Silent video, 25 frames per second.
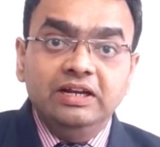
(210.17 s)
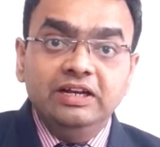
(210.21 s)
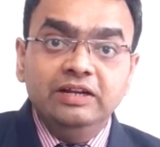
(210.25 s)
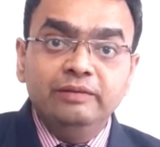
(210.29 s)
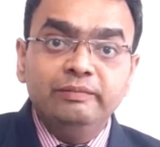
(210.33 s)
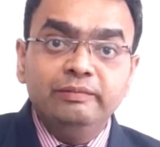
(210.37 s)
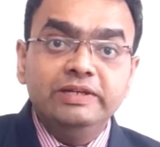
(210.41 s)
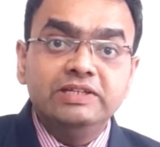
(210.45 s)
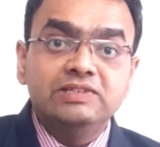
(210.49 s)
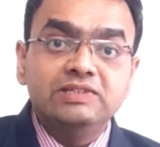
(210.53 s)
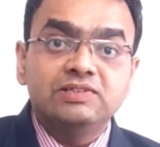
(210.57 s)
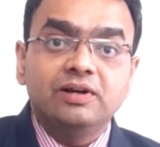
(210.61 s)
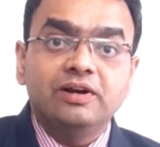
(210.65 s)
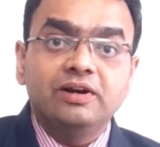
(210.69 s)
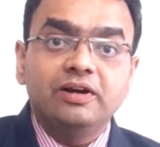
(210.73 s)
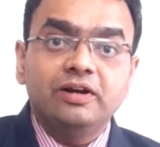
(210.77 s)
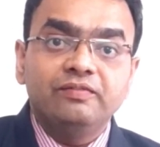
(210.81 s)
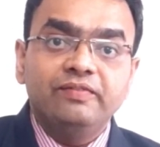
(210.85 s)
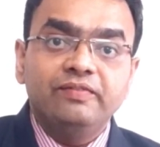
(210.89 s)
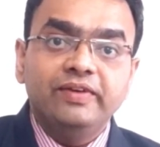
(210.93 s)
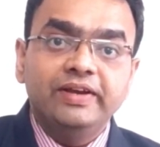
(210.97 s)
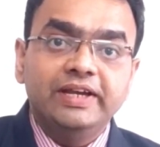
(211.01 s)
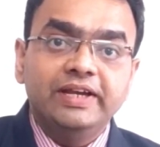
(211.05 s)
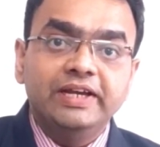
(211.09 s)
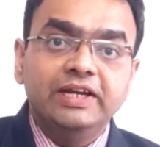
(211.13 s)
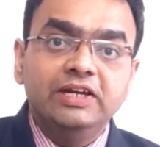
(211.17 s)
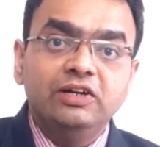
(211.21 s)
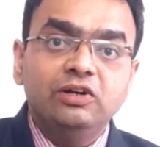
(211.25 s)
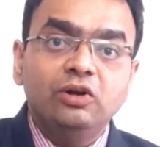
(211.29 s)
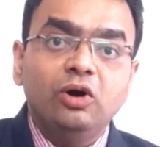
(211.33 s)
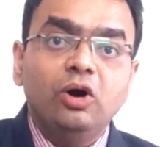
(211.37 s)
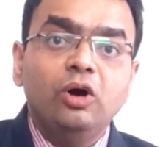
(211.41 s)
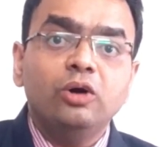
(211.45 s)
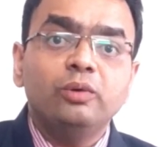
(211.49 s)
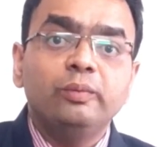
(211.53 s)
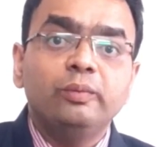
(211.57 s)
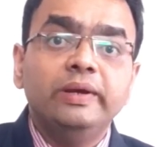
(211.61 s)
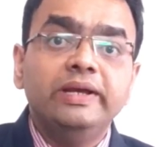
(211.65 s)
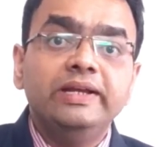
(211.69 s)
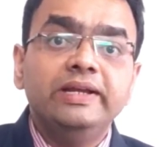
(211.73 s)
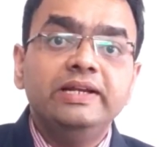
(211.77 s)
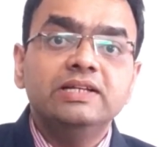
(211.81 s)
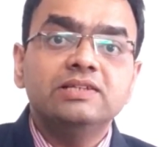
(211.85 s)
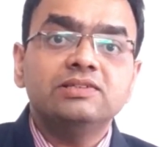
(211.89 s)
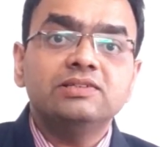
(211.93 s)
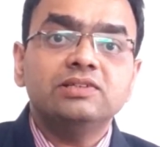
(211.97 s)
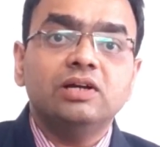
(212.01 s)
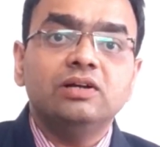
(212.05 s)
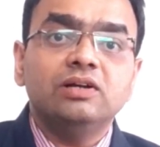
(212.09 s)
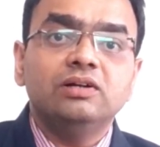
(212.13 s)
living certificate, or
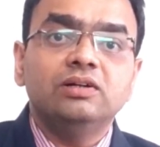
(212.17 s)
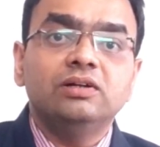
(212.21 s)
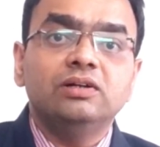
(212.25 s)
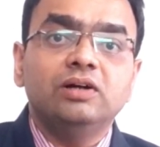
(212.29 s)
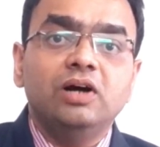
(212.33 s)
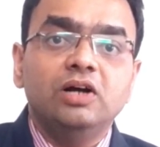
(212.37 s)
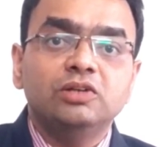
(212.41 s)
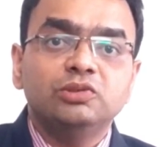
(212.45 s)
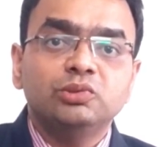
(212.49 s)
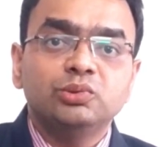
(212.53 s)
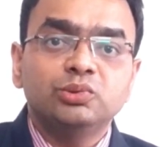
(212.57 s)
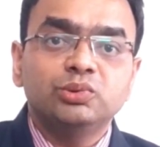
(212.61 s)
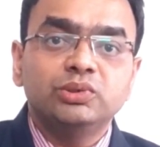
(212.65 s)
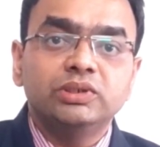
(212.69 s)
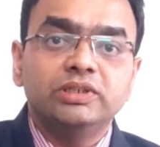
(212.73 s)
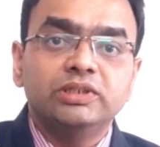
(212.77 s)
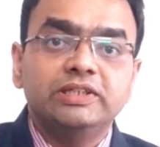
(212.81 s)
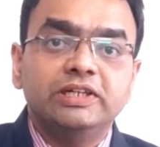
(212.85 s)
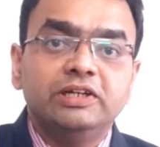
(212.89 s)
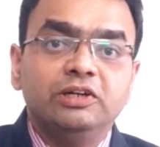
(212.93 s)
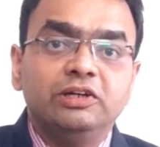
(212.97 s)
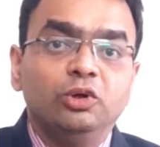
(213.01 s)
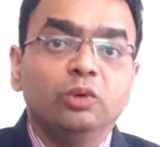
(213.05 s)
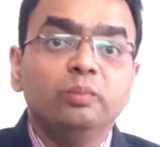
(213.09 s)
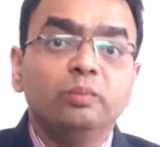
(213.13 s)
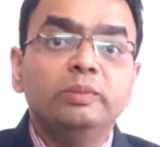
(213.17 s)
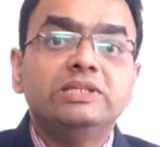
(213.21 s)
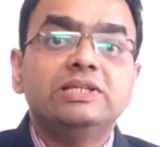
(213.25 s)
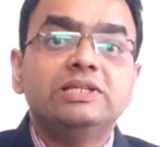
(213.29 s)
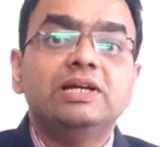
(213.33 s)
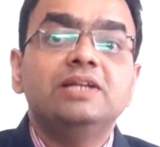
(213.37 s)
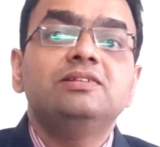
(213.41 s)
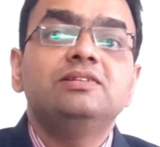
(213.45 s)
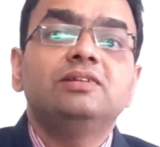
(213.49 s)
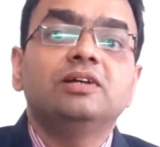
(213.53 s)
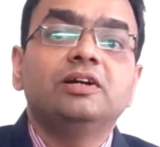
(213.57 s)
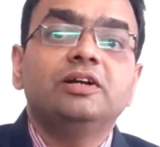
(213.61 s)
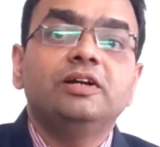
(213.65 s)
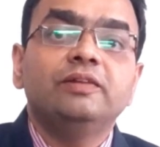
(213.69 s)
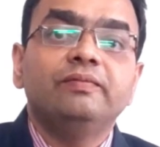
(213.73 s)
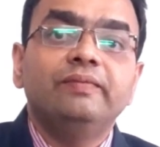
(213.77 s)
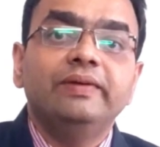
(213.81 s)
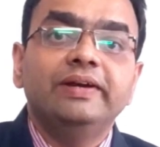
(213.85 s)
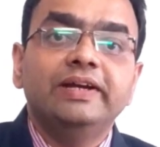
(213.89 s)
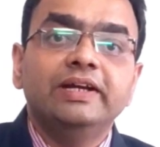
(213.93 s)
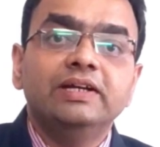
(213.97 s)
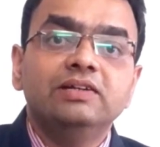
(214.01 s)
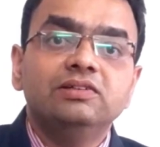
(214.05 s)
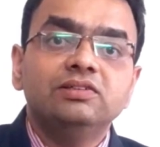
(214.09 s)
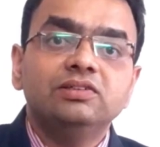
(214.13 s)
various associated domicile
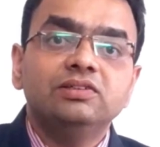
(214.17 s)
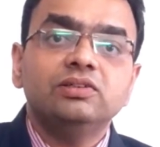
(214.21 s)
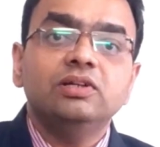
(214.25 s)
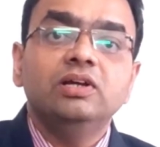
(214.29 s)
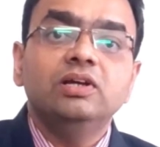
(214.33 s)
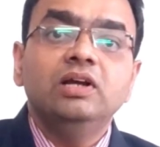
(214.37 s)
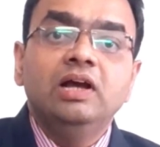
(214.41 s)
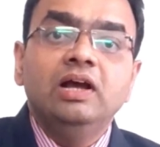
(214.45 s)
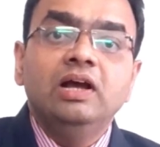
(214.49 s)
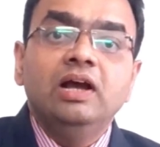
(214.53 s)
certificates,